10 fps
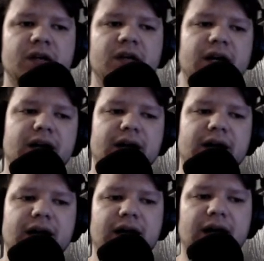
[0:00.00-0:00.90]
Uh,
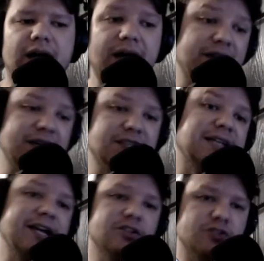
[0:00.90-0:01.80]
I think it's
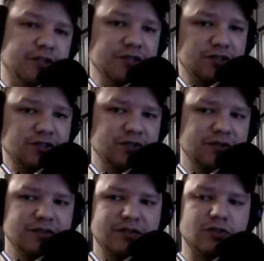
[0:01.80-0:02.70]
dangerous
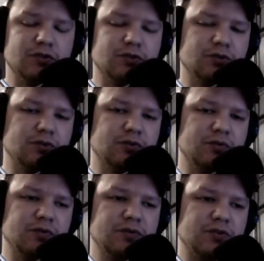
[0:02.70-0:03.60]

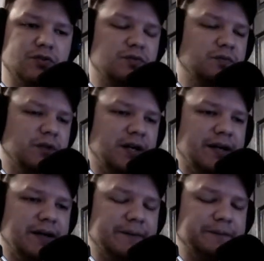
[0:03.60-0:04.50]
to to
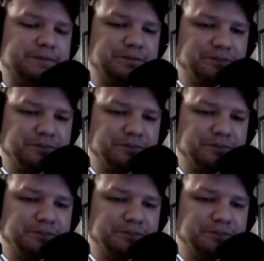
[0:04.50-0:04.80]
um,